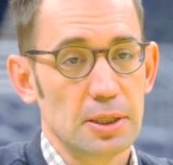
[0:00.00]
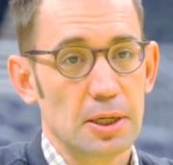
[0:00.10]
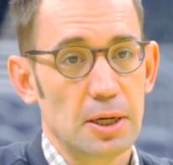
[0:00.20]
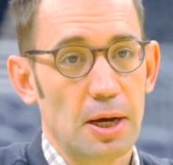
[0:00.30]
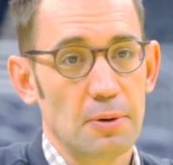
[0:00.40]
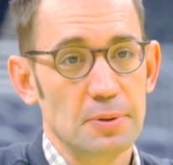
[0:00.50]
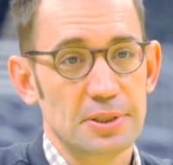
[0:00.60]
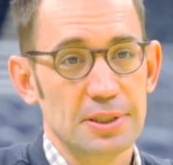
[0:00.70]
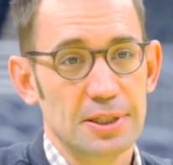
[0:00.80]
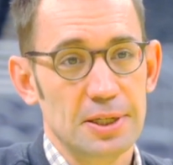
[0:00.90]
Uh, I
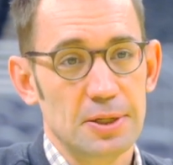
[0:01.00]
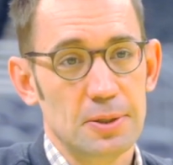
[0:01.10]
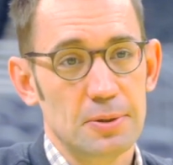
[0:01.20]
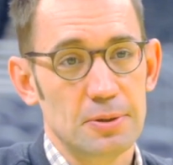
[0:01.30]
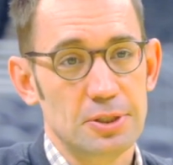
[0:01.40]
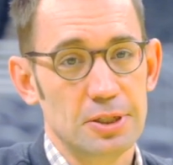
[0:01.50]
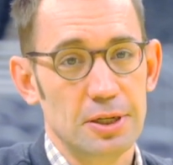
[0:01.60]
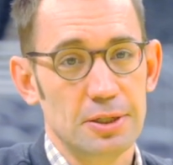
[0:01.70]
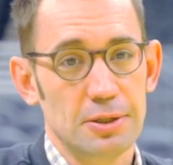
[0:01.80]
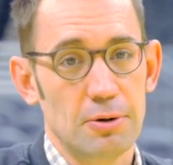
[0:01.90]
was in
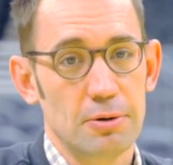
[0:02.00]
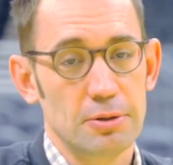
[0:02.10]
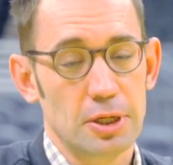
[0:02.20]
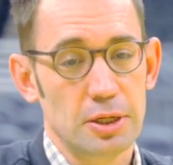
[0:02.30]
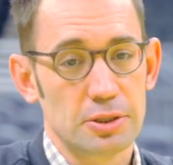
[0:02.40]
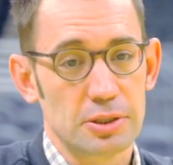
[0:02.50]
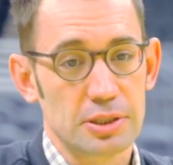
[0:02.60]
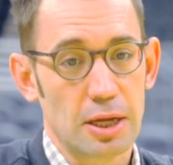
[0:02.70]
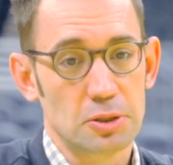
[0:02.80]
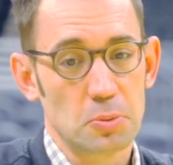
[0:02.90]
Regina, or Regina,
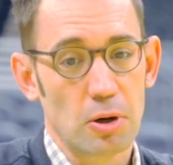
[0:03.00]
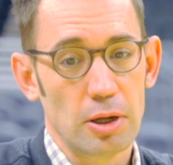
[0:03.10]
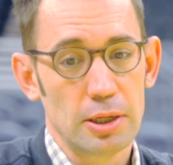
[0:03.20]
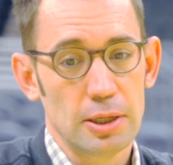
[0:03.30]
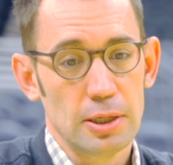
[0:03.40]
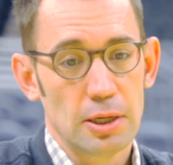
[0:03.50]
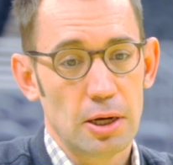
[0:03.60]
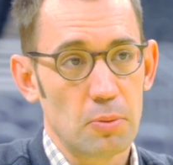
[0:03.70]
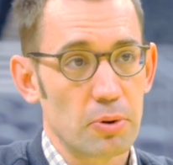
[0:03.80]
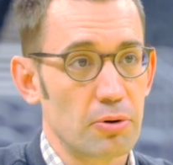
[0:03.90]
Saskatchewan,
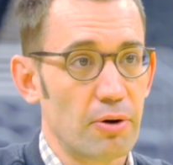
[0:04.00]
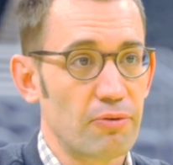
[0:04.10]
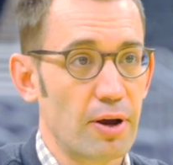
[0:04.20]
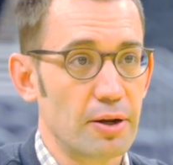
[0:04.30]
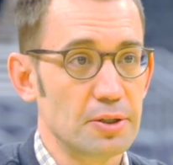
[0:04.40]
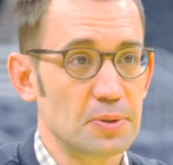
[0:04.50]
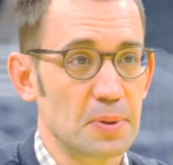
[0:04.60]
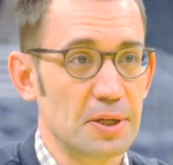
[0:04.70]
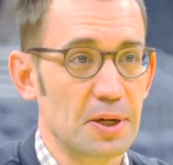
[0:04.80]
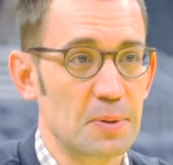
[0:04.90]
um, with the Rough Riders
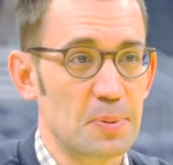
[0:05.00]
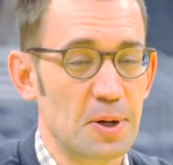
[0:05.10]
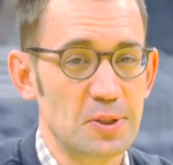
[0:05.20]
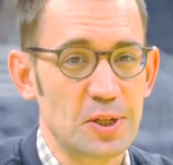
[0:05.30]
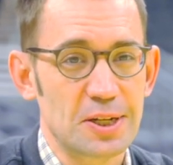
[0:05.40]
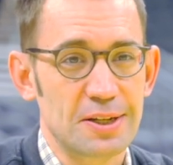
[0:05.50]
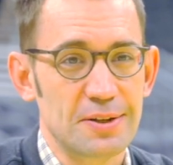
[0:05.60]
working on a project.